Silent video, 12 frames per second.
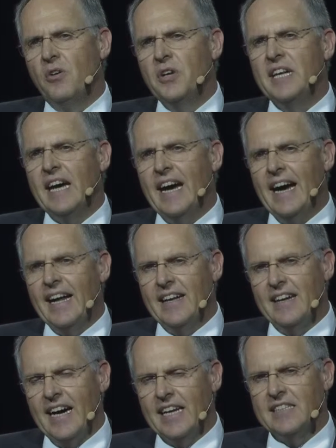wonder
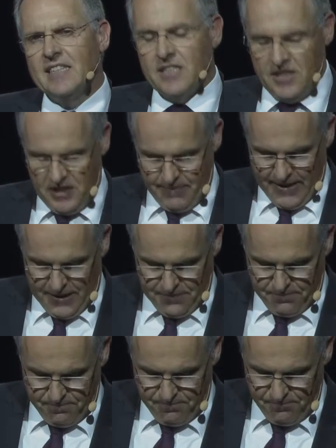and the right
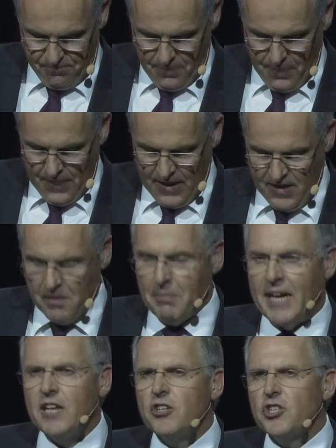solution
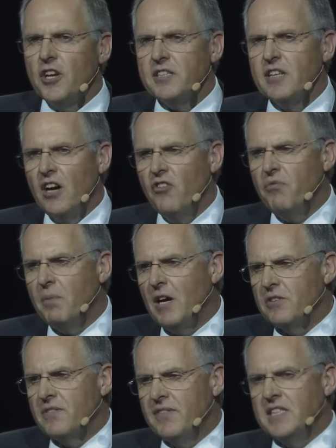for any
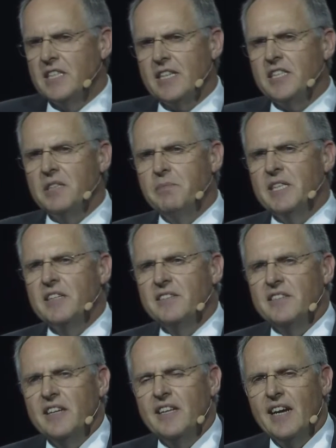application.
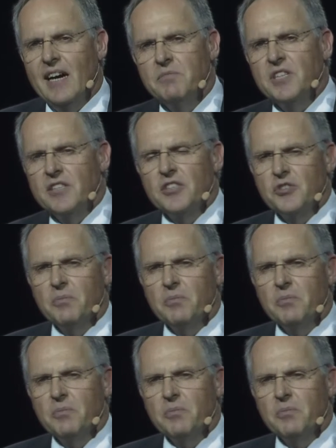Talking about